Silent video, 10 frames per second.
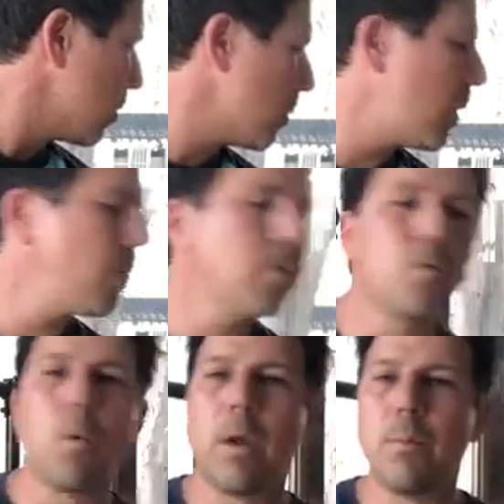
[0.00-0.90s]
that was a
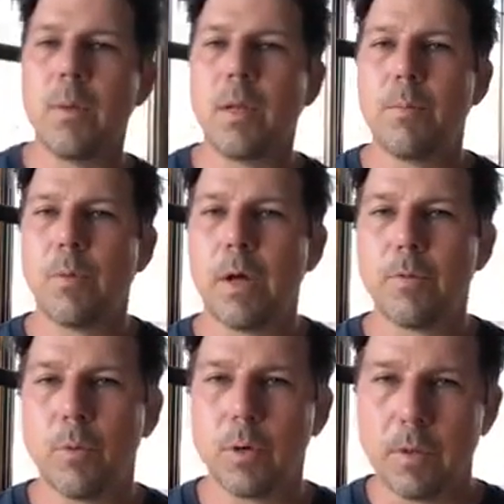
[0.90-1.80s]
20-minute
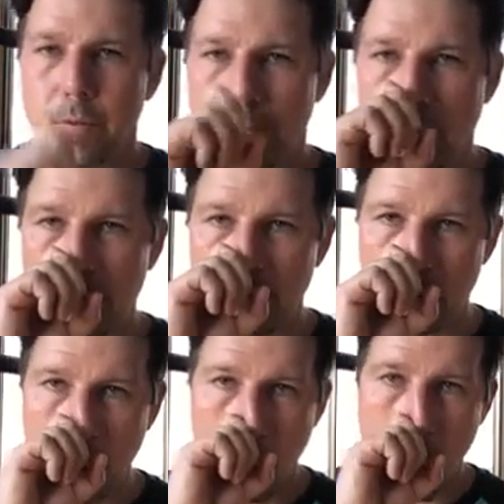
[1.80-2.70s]
breathwork
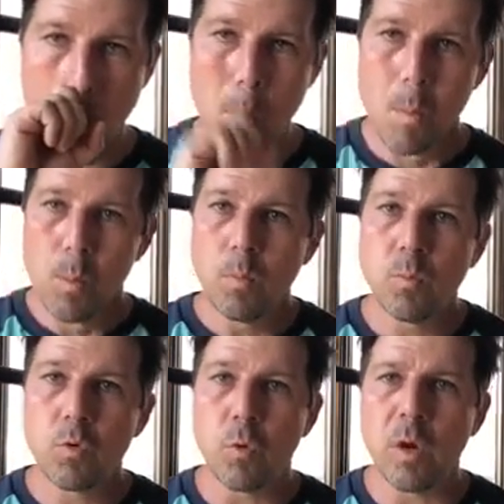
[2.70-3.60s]
session.
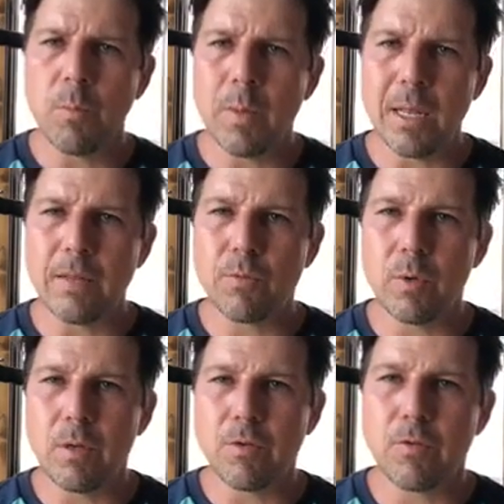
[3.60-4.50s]
20 minutes,
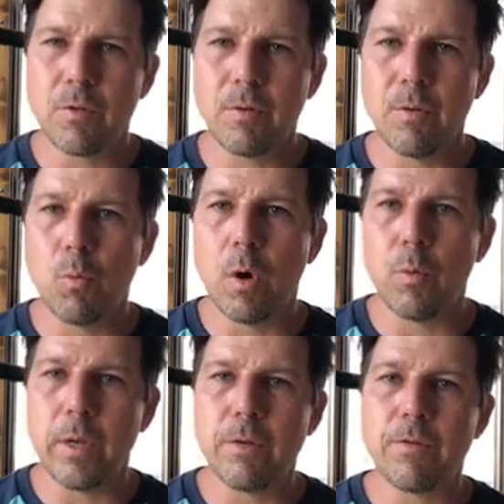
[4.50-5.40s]

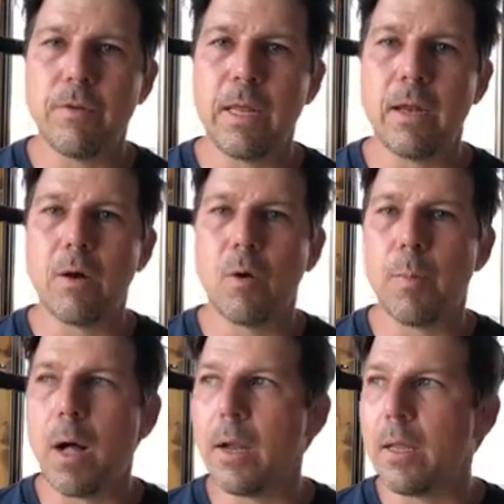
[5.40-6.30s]
what we just did in our
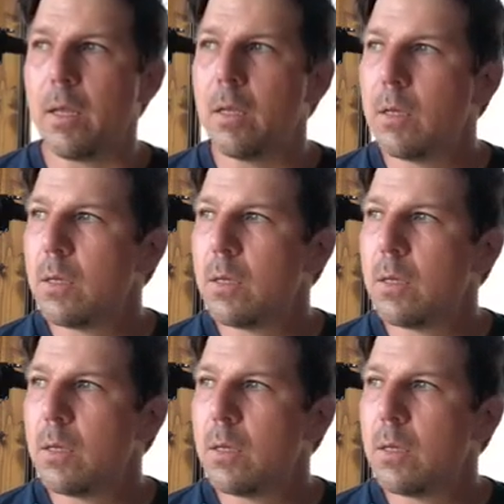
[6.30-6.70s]
body.